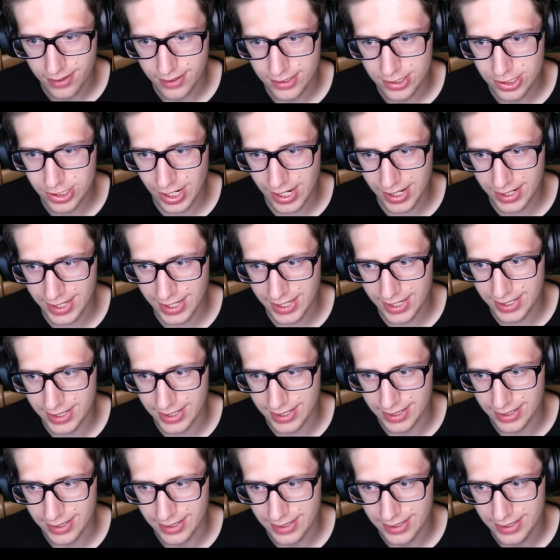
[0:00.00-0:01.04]

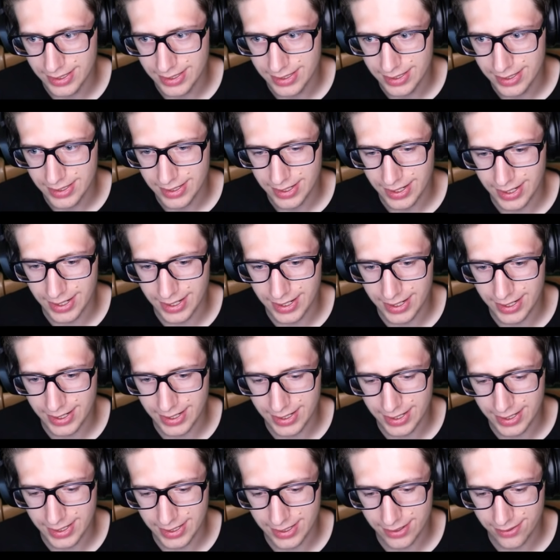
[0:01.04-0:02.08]
Shocking.
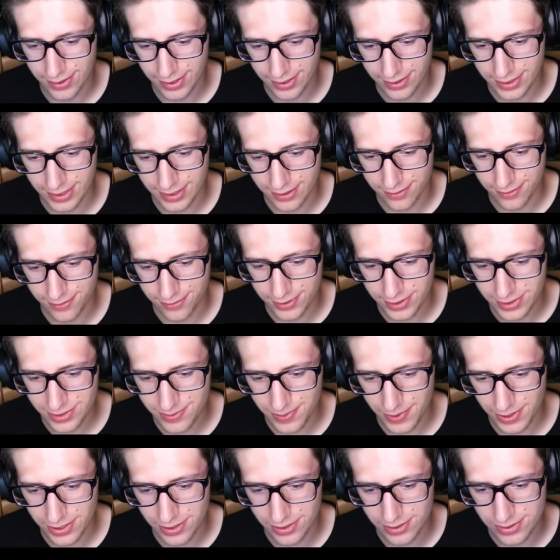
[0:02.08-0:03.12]
Wow, that freeze
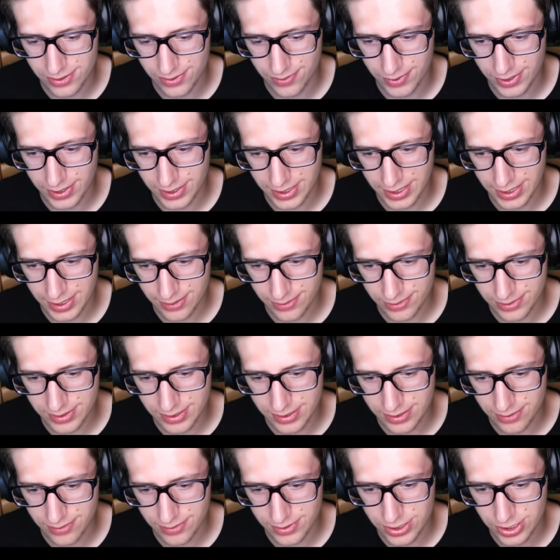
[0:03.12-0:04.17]
powder is really able to
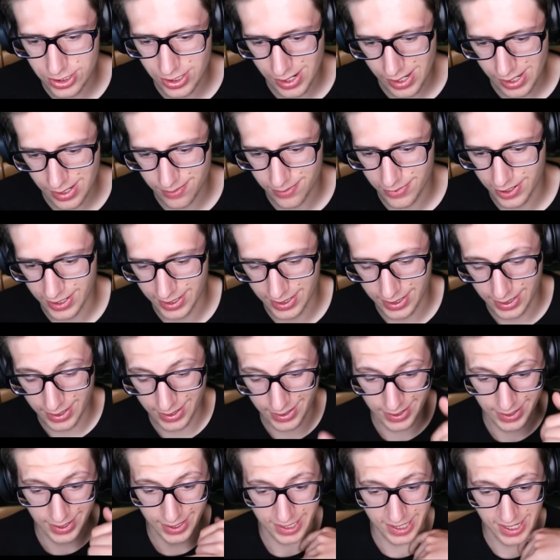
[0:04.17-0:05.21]
do its job.
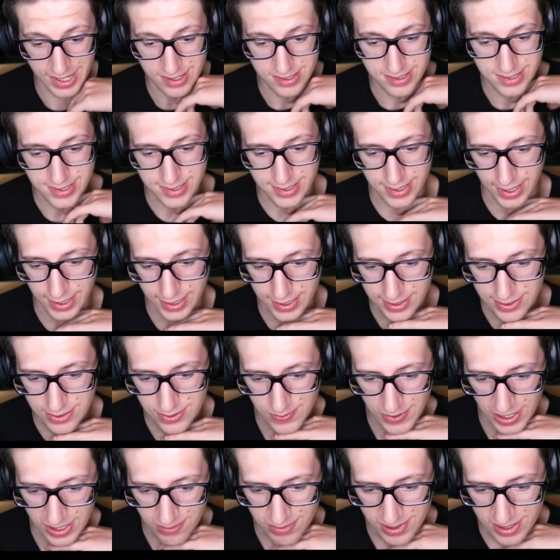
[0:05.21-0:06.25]
I guess
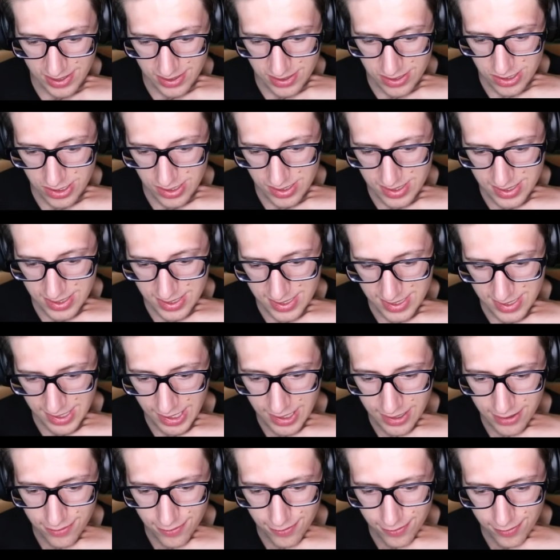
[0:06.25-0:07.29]
maybe it's just
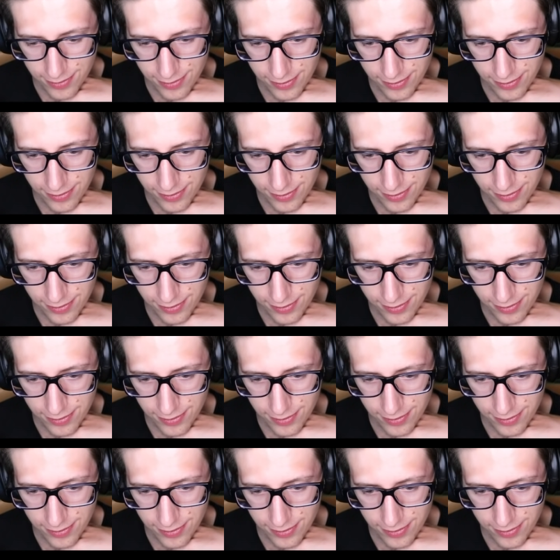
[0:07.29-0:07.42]
safe.